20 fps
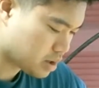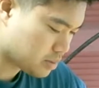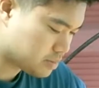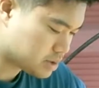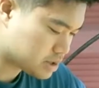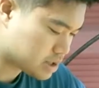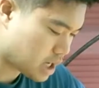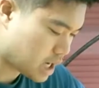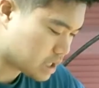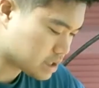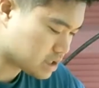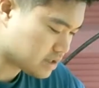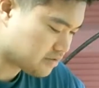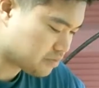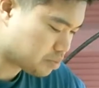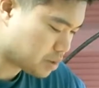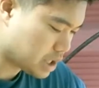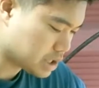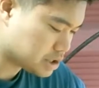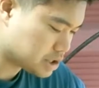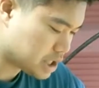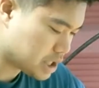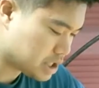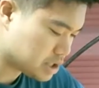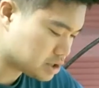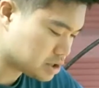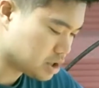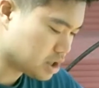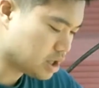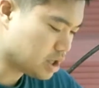"Besides, if by
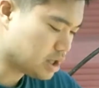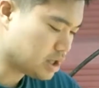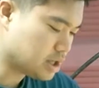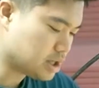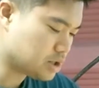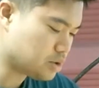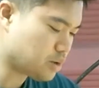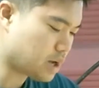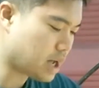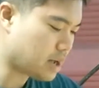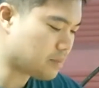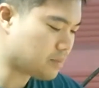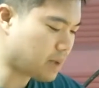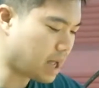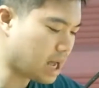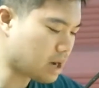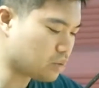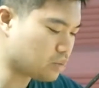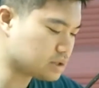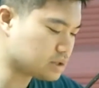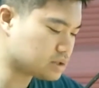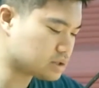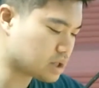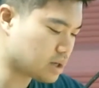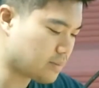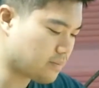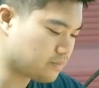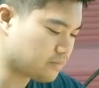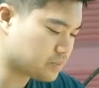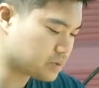chance you had met with
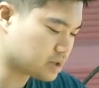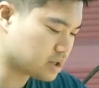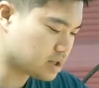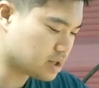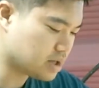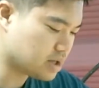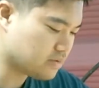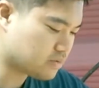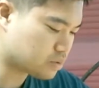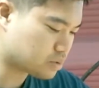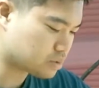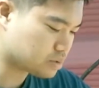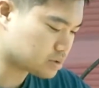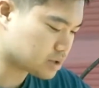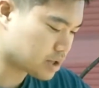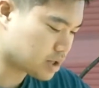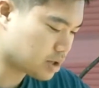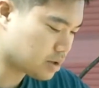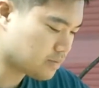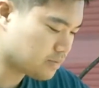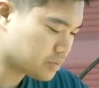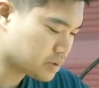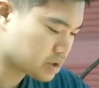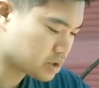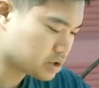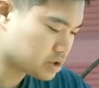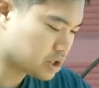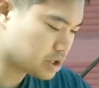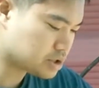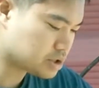some deliverer
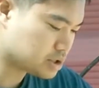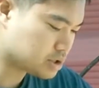there,